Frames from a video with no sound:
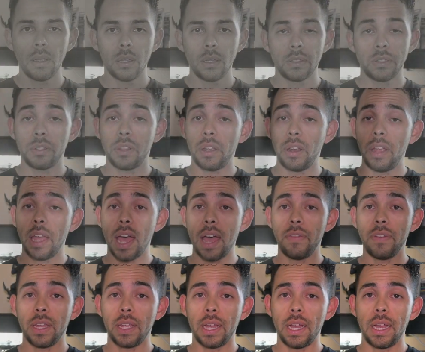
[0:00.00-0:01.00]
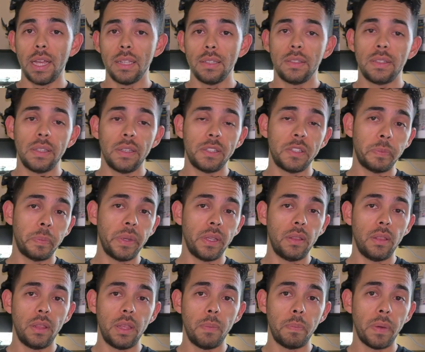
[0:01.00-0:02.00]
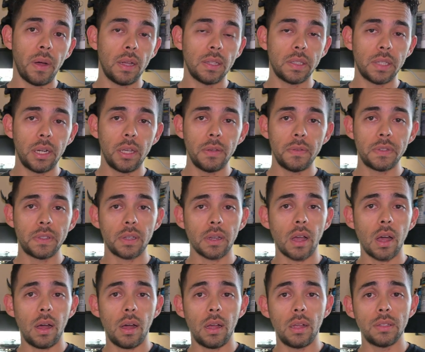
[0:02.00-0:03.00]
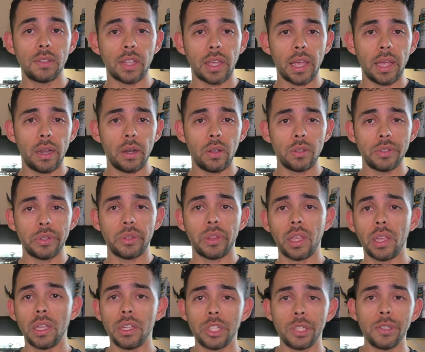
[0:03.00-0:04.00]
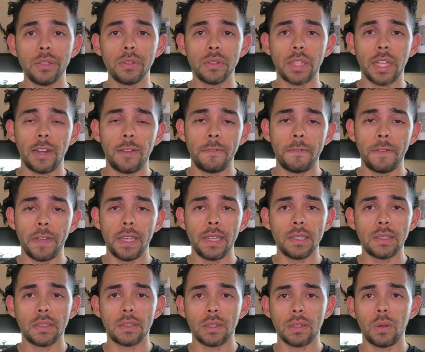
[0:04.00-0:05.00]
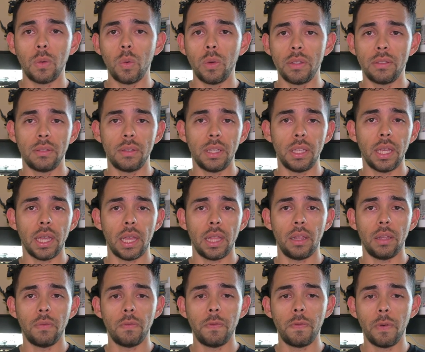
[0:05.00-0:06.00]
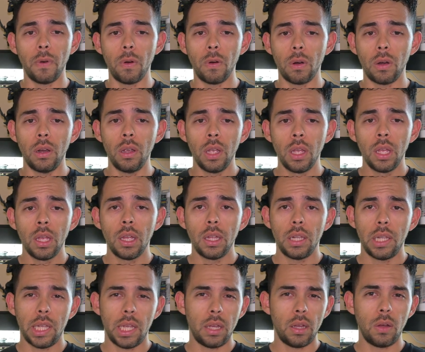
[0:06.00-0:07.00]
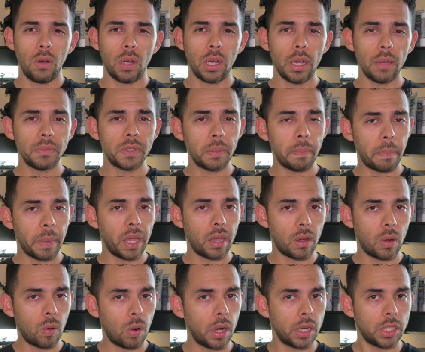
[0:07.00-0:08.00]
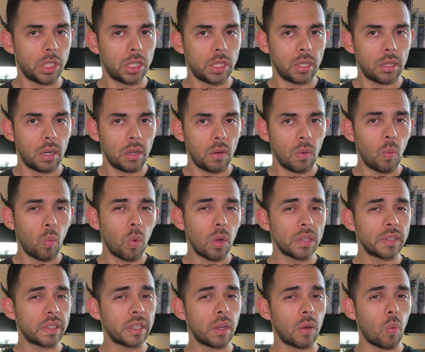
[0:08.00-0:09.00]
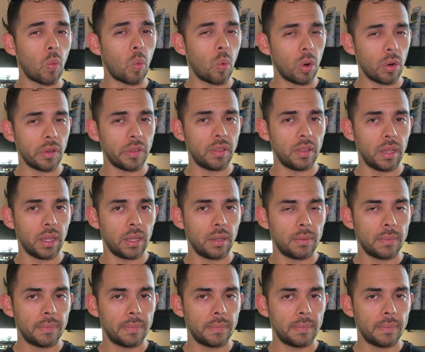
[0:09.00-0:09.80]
So there you have it, guys. That's been the positives, the cons, and also the issues that I faced with the LM4. Now comes the big question. Was it worth it?